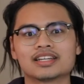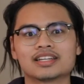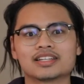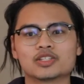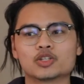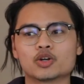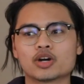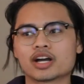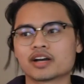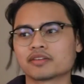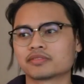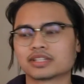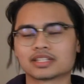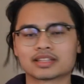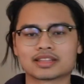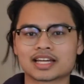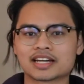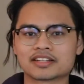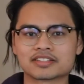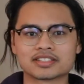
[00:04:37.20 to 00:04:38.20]
don't have the
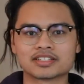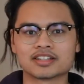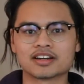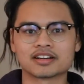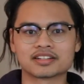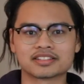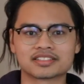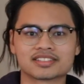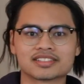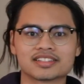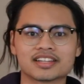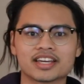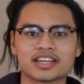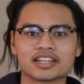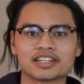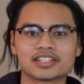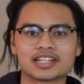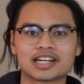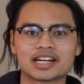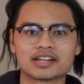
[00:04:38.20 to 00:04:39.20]
$1,000
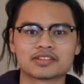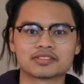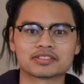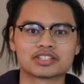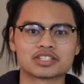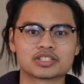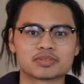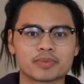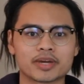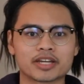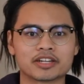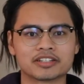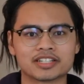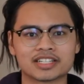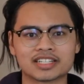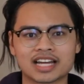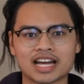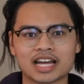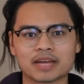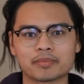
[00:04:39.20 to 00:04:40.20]
laying around to spend on
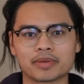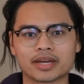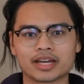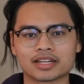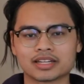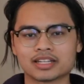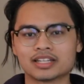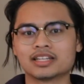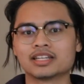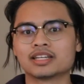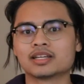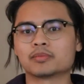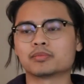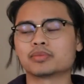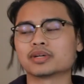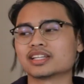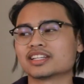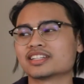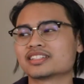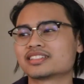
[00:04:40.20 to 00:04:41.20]
an iPad.
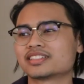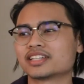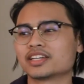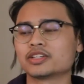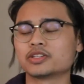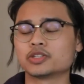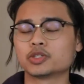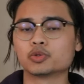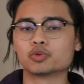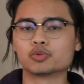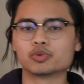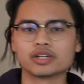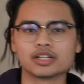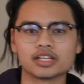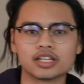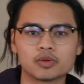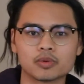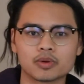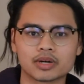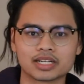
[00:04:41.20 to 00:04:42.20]
But let's say you
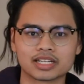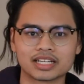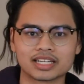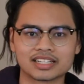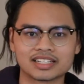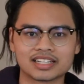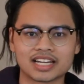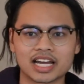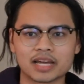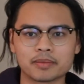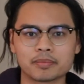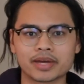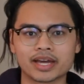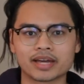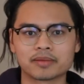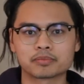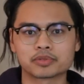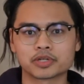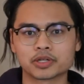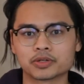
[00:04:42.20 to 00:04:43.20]
really want to get an
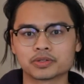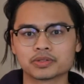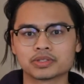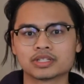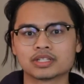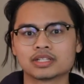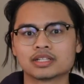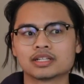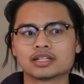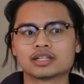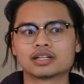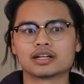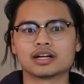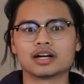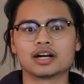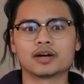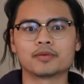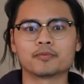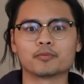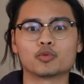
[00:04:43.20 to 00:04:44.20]
iPad Pro.
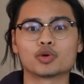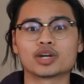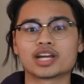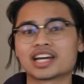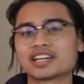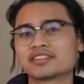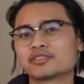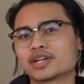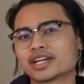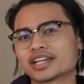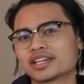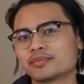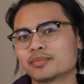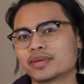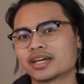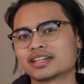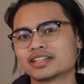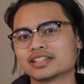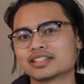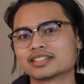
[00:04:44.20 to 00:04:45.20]
What I'd
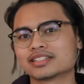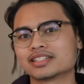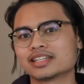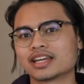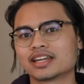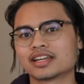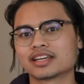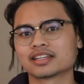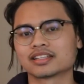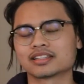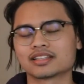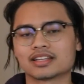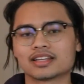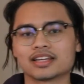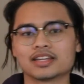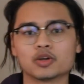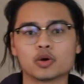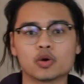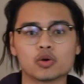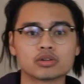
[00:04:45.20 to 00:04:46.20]
recommend is getting
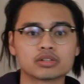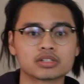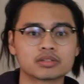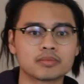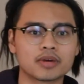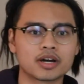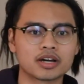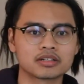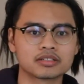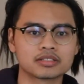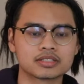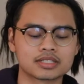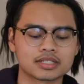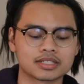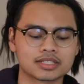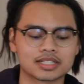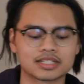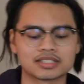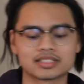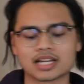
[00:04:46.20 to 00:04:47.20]
an older model
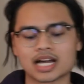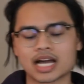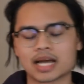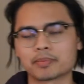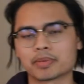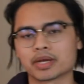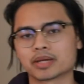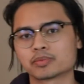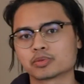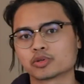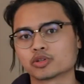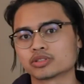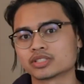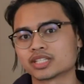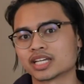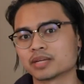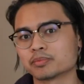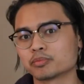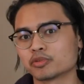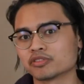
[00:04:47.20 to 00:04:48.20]
such as the iPad Pro
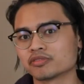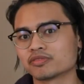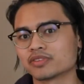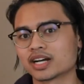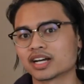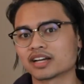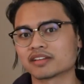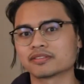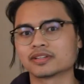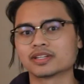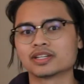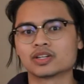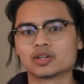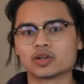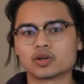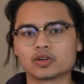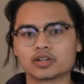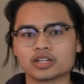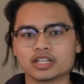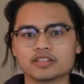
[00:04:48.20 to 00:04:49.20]
10.5,
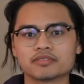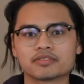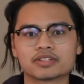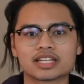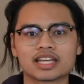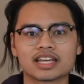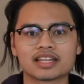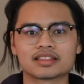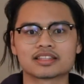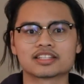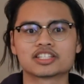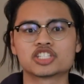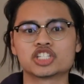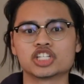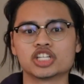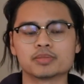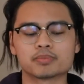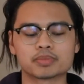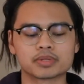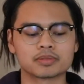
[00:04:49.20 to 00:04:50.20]
or even get the
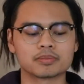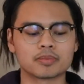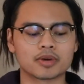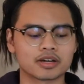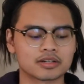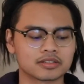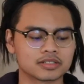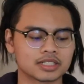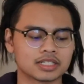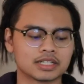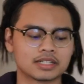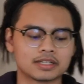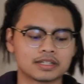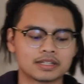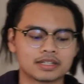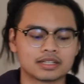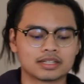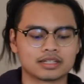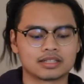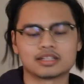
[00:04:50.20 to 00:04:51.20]
cheaper model,
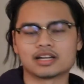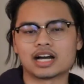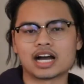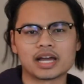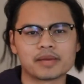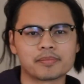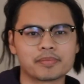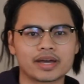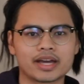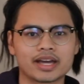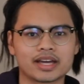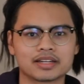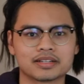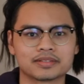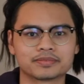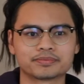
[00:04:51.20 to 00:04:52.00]
the iPad